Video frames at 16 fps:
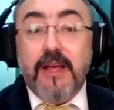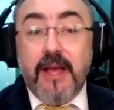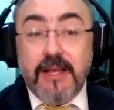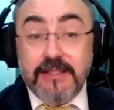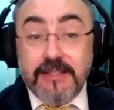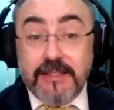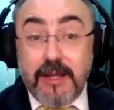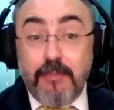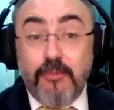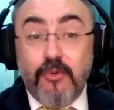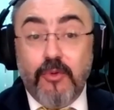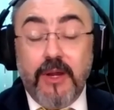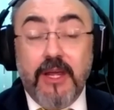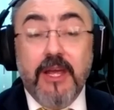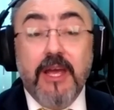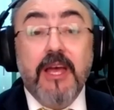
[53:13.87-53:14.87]
Step
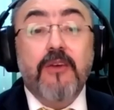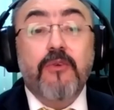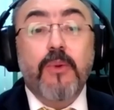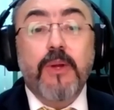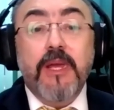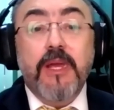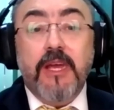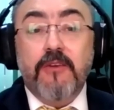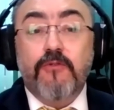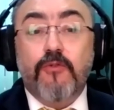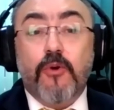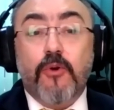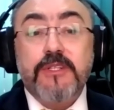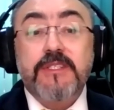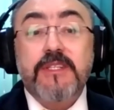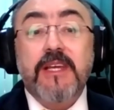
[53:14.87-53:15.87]
3,
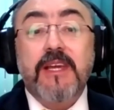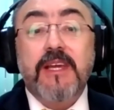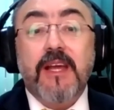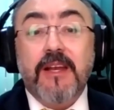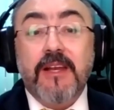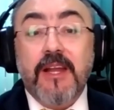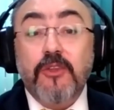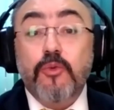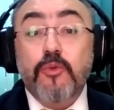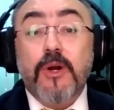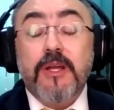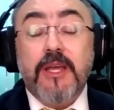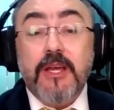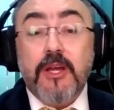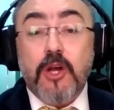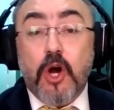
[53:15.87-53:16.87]
reinforcing
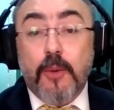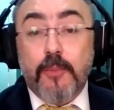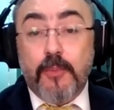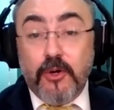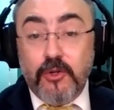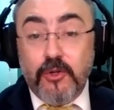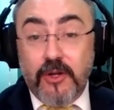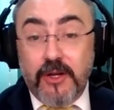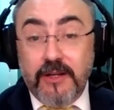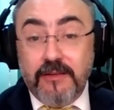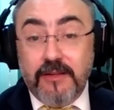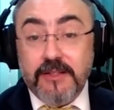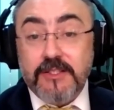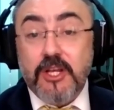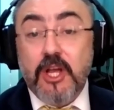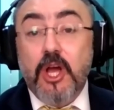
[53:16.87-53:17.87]
networking
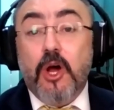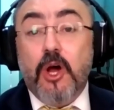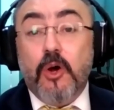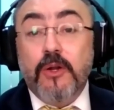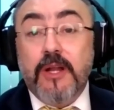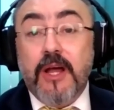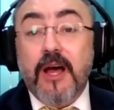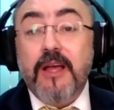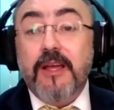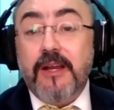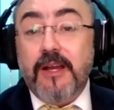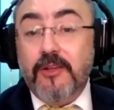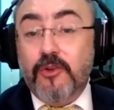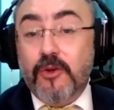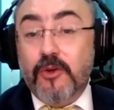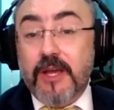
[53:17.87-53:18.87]
opportunities on higher
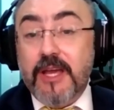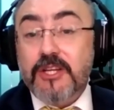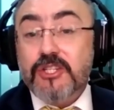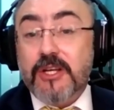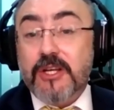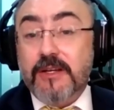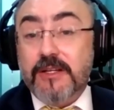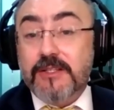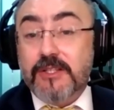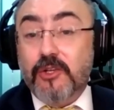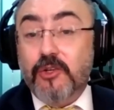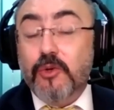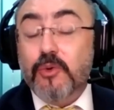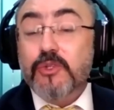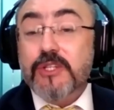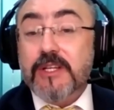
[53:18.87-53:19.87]
education
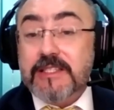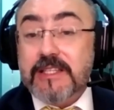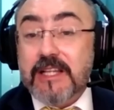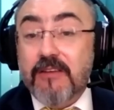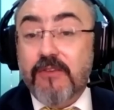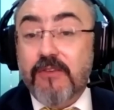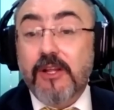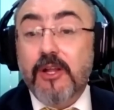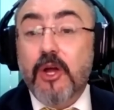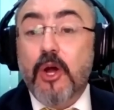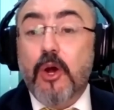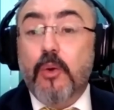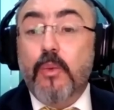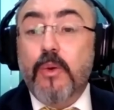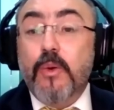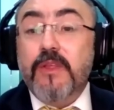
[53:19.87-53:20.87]
institutions level
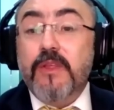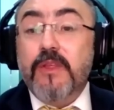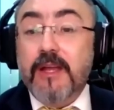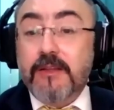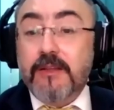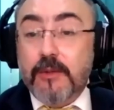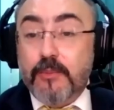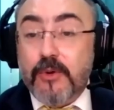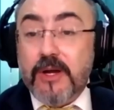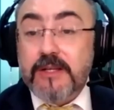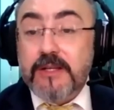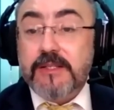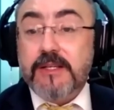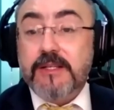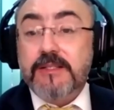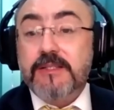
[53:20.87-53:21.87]
with
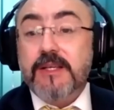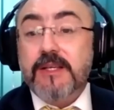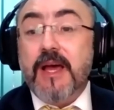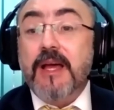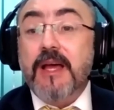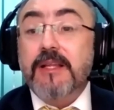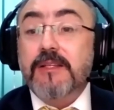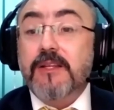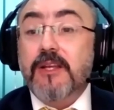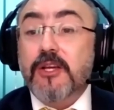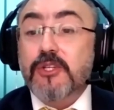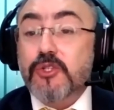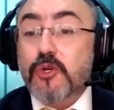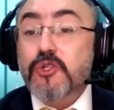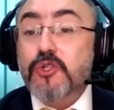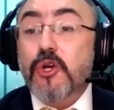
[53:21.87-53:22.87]
enterprises and
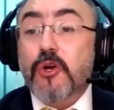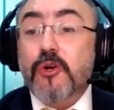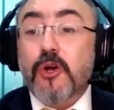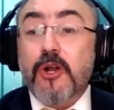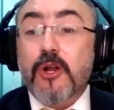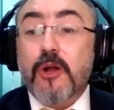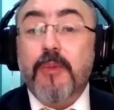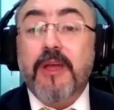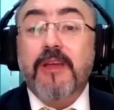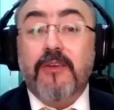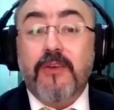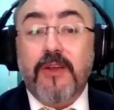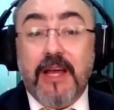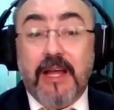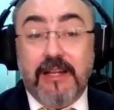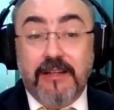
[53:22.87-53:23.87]
socioeconomic
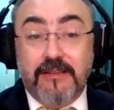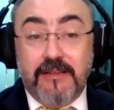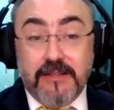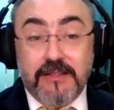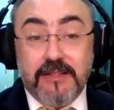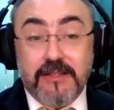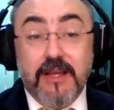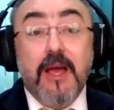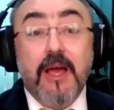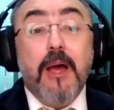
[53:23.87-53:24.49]
realities.